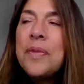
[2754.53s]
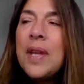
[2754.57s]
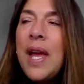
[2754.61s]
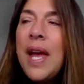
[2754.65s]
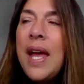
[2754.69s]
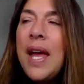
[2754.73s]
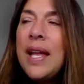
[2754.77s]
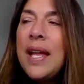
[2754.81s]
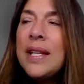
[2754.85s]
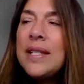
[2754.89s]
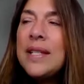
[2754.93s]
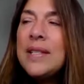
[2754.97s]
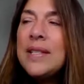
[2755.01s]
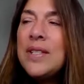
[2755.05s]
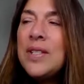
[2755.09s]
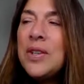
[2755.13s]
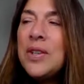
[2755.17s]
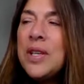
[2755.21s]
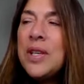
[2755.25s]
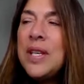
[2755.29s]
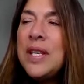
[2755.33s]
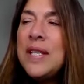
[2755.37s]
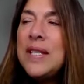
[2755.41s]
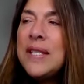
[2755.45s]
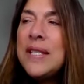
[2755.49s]
And so
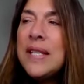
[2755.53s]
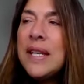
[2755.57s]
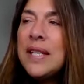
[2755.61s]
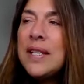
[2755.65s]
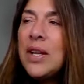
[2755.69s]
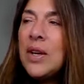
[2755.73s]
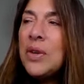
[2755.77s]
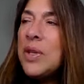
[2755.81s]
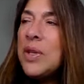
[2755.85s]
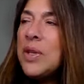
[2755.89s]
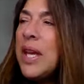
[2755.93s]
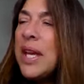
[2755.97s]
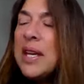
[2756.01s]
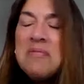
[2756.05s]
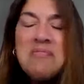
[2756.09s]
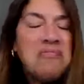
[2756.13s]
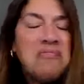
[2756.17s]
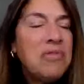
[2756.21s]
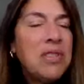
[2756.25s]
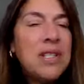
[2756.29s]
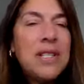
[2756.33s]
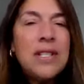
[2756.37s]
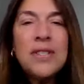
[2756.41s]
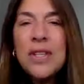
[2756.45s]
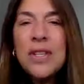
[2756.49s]
he said, okay,
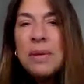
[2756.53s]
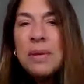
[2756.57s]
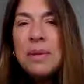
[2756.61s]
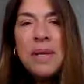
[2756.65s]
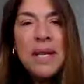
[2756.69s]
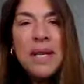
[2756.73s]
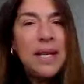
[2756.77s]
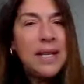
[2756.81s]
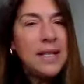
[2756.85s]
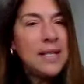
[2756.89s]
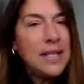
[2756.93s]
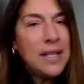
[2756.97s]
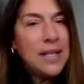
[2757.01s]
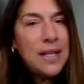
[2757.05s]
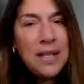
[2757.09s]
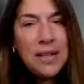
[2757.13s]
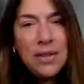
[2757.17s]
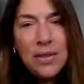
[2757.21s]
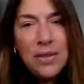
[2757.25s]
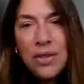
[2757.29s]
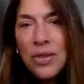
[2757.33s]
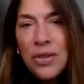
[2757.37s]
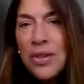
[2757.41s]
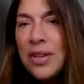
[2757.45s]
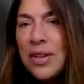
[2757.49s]
this is going to be easy.
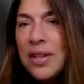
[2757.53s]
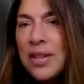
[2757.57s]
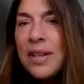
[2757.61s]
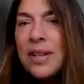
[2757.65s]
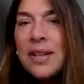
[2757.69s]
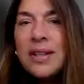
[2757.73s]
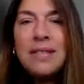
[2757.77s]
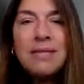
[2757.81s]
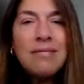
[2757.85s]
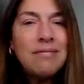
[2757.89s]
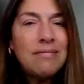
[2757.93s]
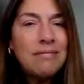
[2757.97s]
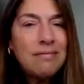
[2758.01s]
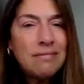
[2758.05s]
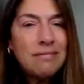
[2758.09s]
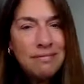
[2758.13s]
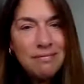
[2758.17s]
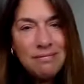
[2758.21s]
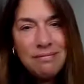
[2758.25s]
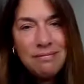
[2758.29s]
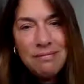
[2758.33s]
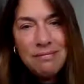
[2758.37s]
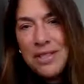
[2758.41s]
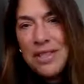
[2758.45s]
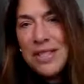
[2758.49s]
You're going to
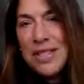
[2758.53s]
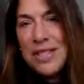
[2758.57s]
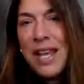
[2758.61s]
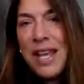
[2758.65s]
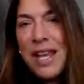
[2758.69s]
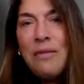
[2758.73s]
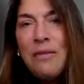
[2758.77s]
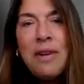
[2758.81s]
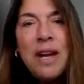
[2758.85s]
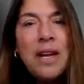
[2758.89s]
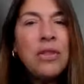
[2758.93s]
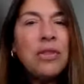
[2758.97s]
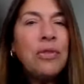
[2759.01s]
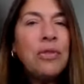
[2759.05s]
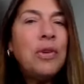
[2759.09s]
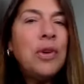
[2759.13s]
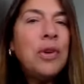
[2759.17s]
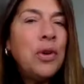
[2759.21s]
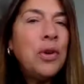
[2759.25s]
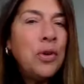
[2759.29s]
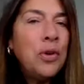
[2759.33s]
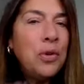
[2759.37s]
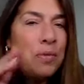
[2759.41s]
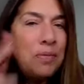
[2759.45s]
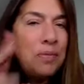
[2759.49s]
skate right
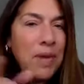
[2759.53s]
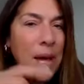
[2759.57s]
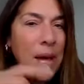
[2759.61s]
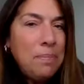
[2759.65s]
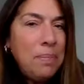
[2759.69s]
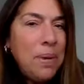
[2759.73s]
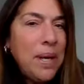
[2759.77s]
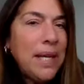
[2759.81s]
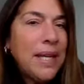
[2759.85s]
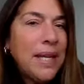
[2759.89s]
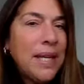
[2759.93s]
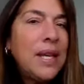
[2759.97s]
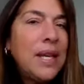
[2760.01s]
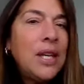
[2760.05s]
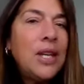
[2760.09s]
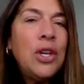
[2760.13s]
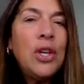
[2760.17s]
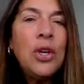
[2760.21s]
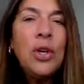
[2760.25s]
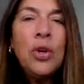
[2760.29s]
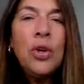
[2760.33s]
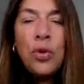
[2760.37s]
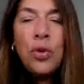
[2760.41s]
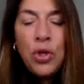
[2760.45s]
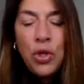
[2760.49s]
through. I'm picking
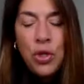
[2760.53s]
you.